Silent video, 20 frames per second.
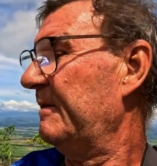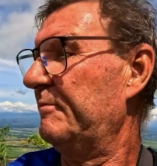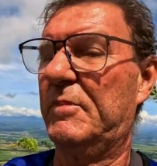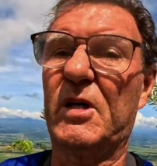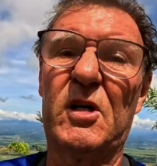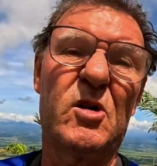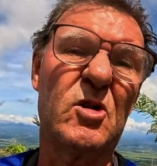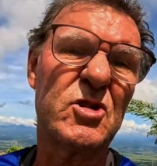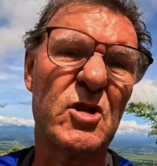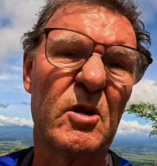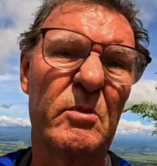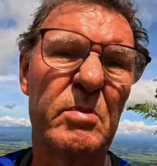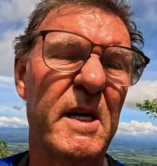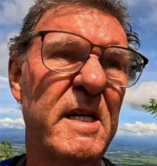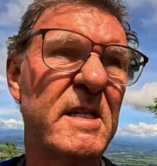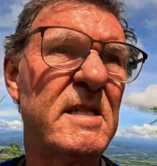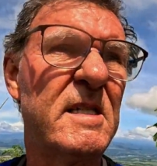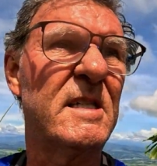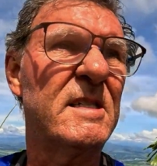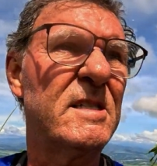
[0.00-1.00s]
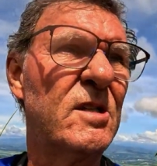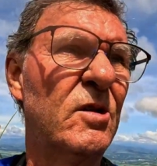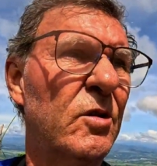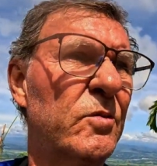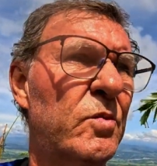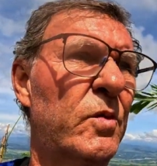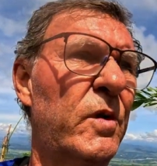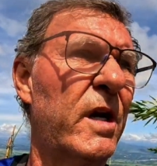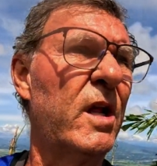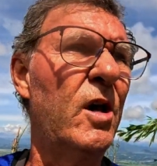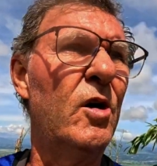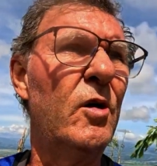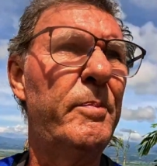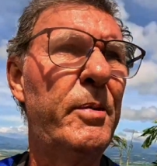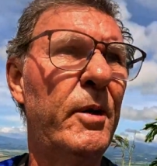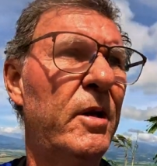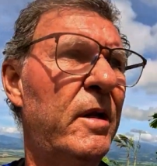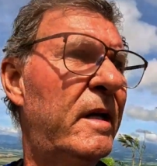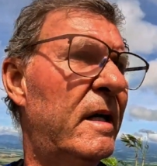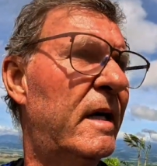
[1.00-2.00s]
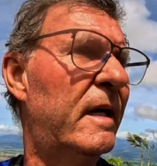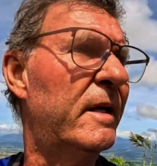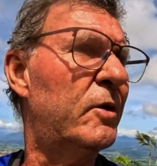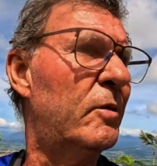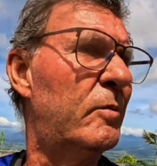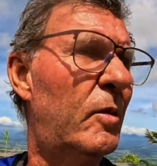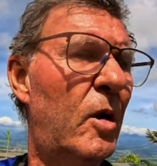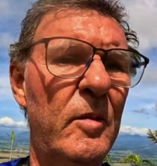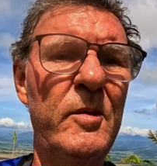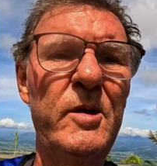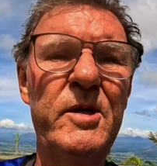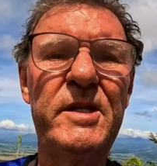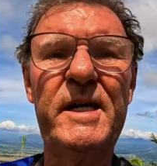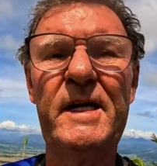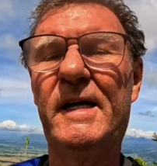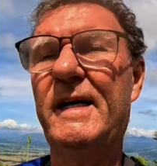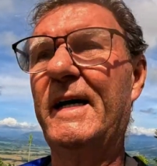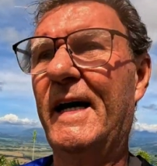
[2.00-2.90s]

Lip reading: because the place is not really open at the moment.